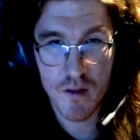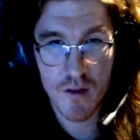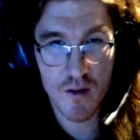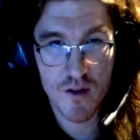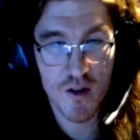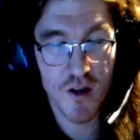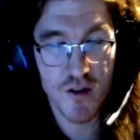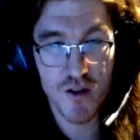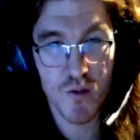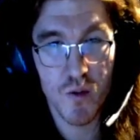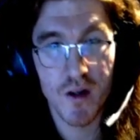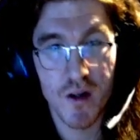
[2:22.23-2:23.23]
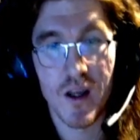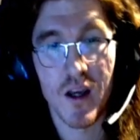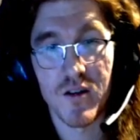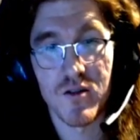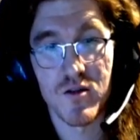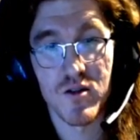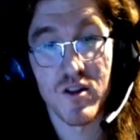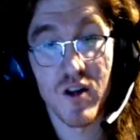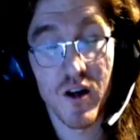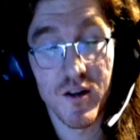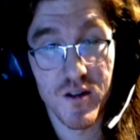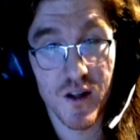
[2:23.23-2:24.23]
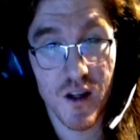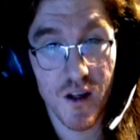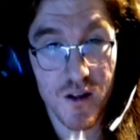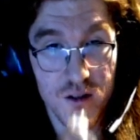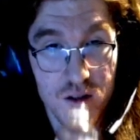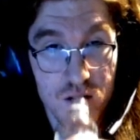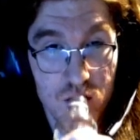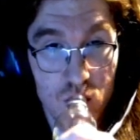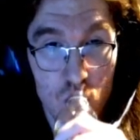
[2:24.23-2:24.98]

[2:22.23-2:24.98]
It's not just one case, there's tons of cases.